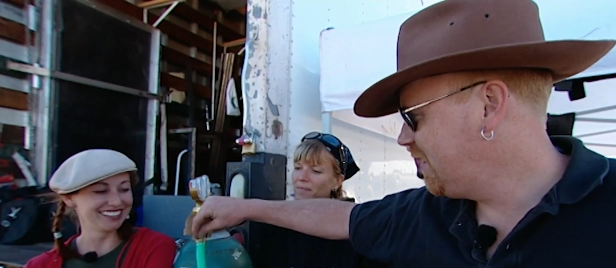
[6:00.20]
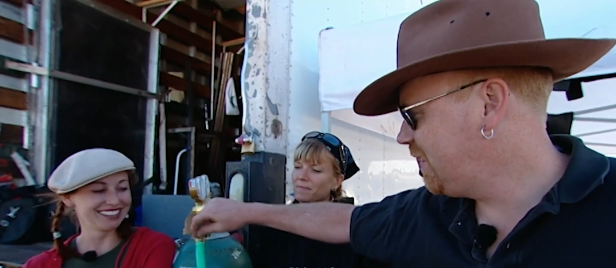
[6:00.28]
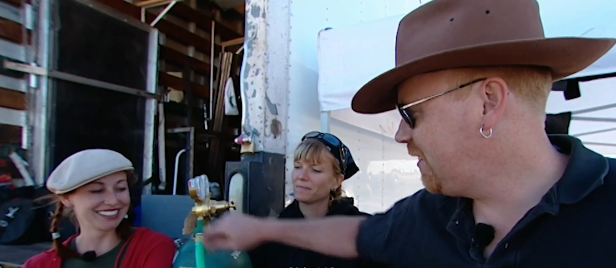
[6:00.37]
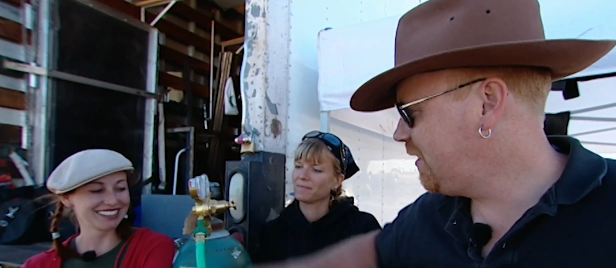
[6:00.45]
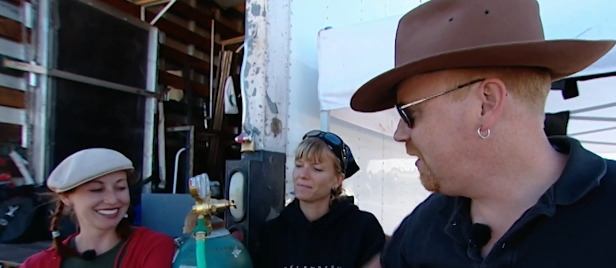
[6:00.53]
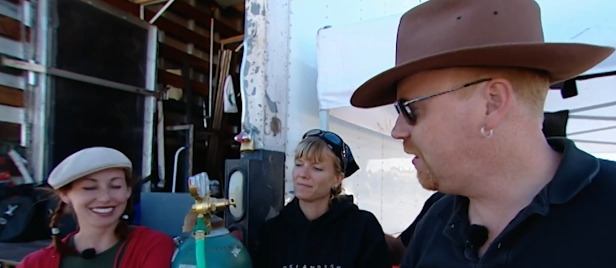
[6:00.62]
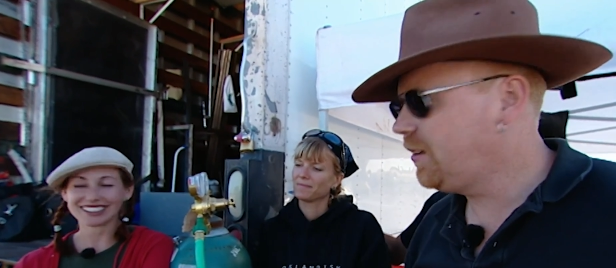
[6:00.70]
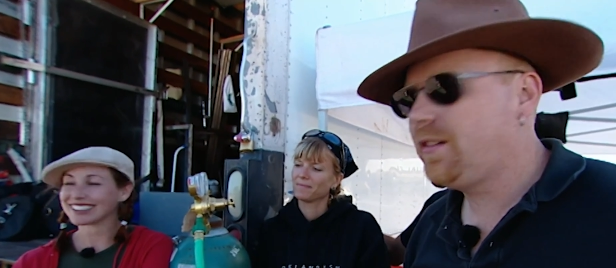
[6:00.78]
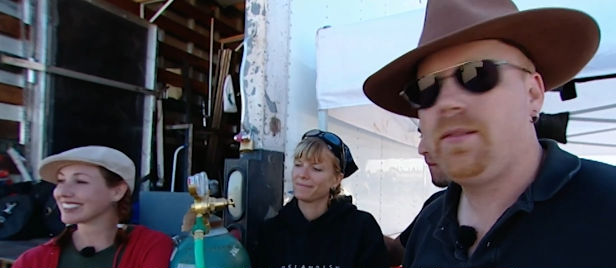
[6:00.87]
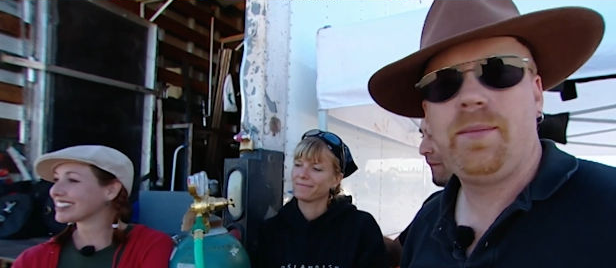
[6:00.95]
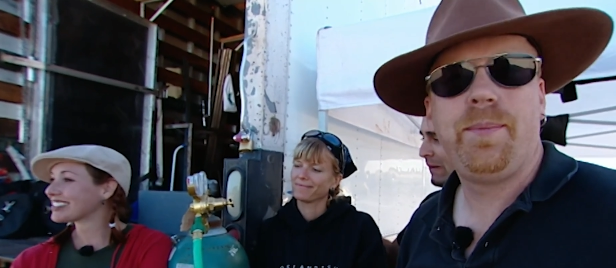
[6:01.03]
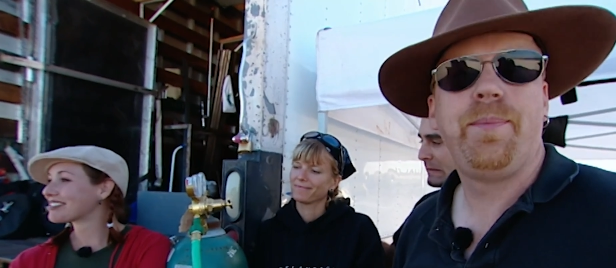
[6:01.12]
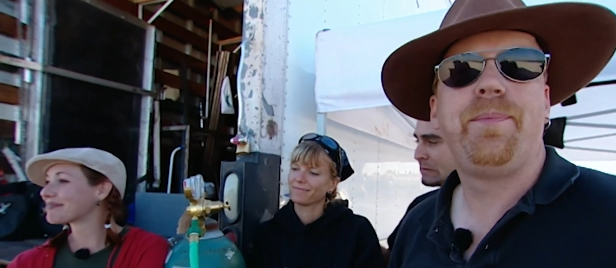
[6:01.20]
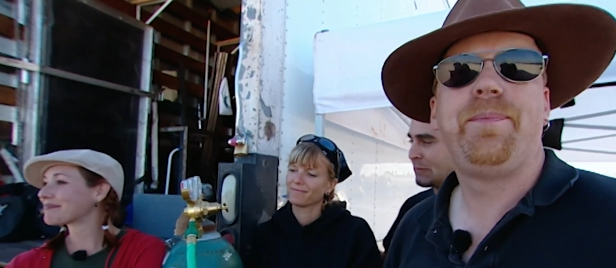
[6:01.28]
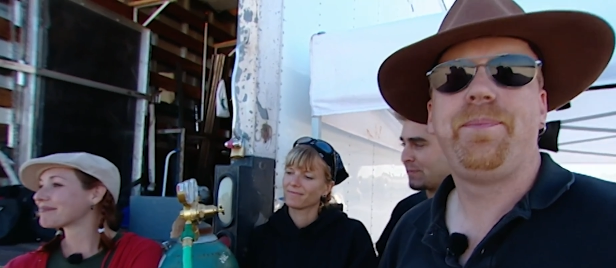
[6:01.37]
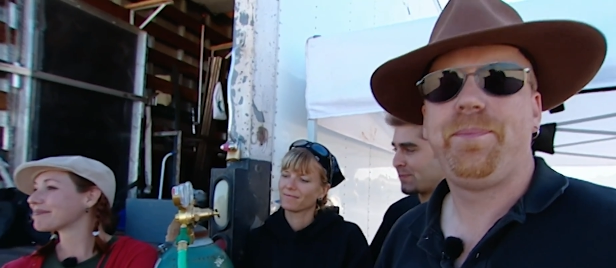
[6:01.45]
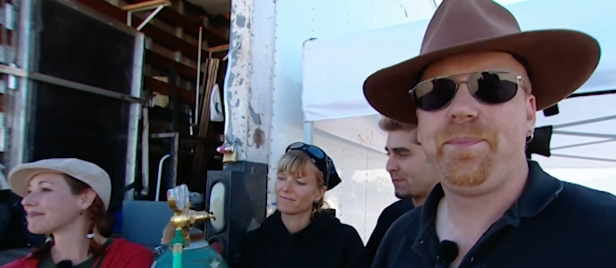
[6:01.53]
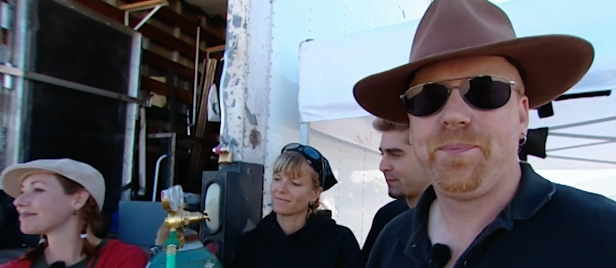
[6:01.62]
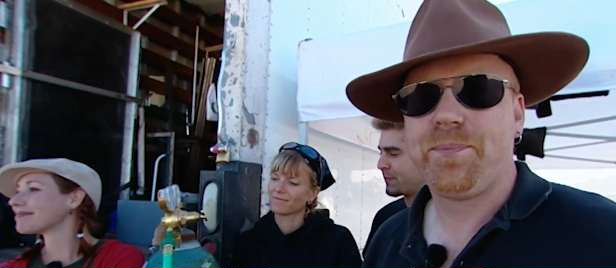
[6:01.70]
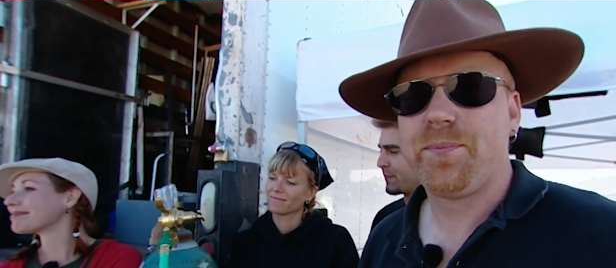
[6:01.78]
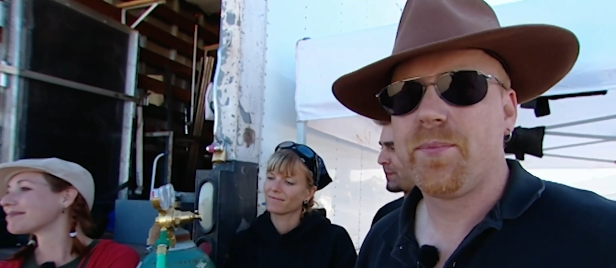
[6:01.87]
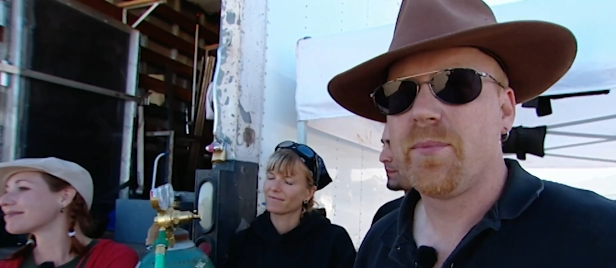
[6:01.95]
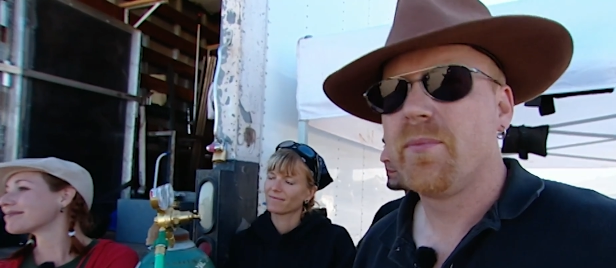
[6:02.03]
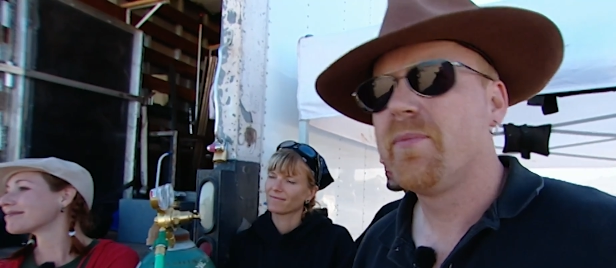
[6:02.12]
Speaker 1: candle, add
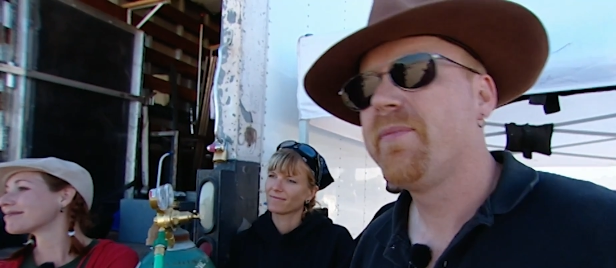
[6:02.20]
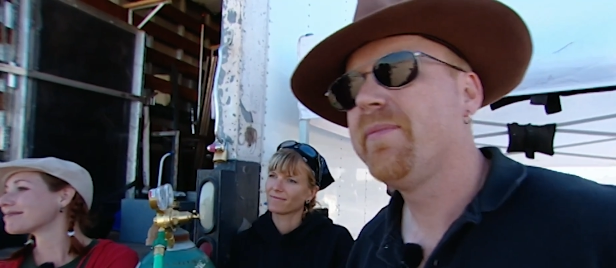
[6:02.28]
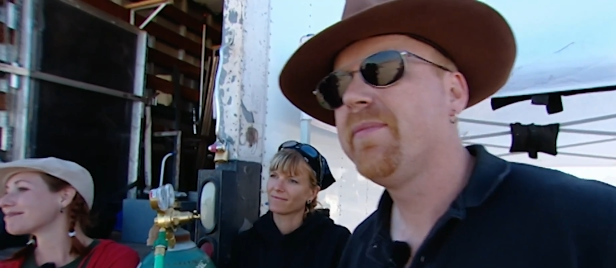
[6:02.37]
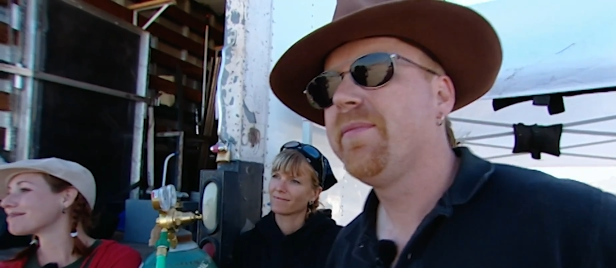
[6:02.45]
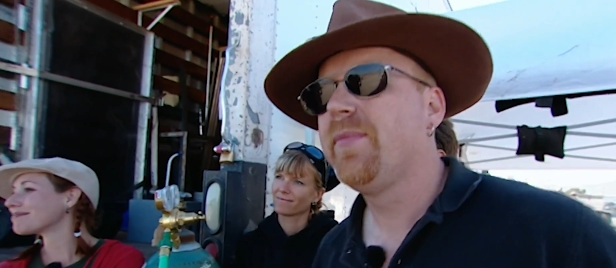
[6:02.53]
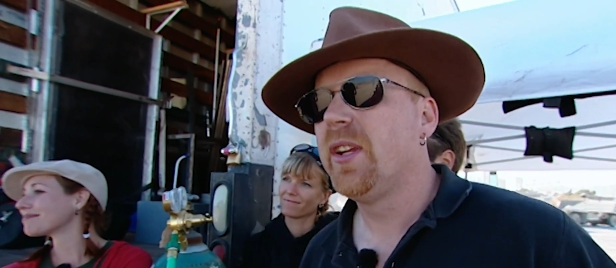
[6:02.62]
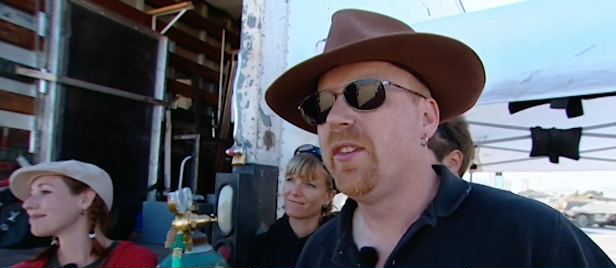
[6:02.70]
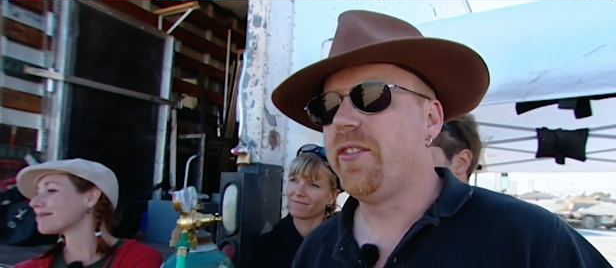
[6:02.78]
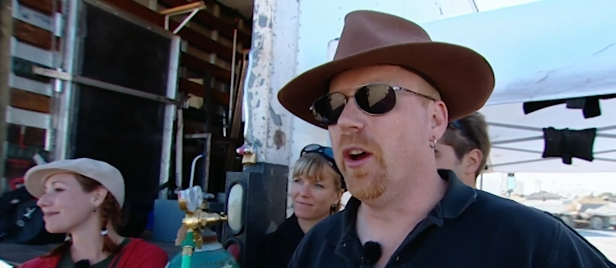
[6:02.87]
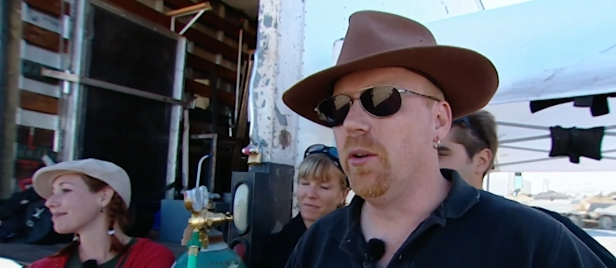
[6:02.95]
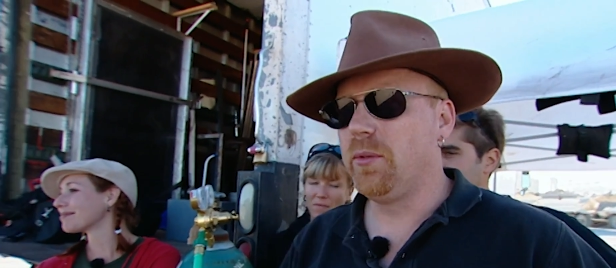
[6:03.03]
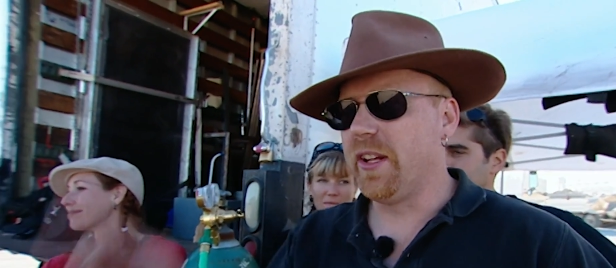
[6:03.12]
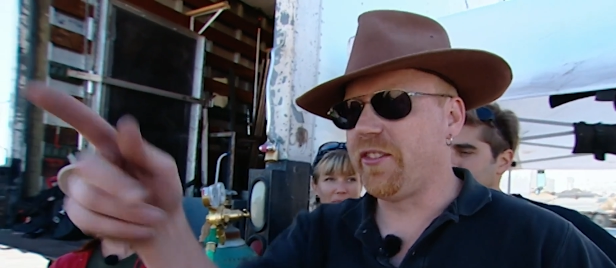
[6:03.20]
gas, and wait for a